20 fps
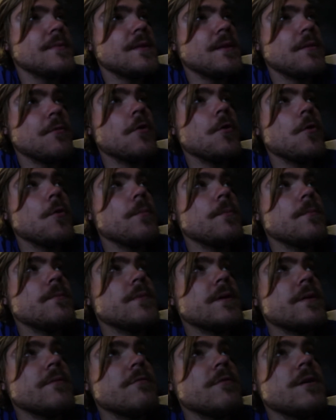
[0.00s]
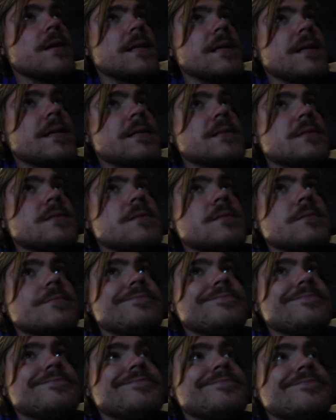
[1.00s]
The room, it really is.
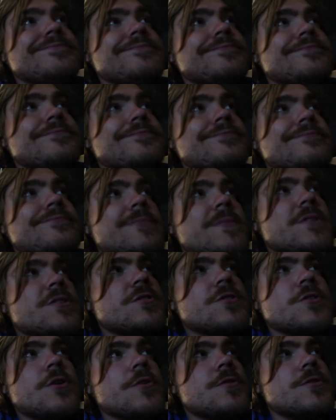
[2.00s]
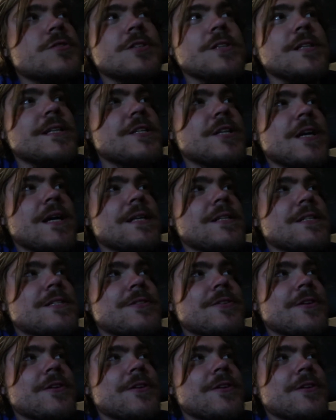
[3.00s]
Just constantly changes,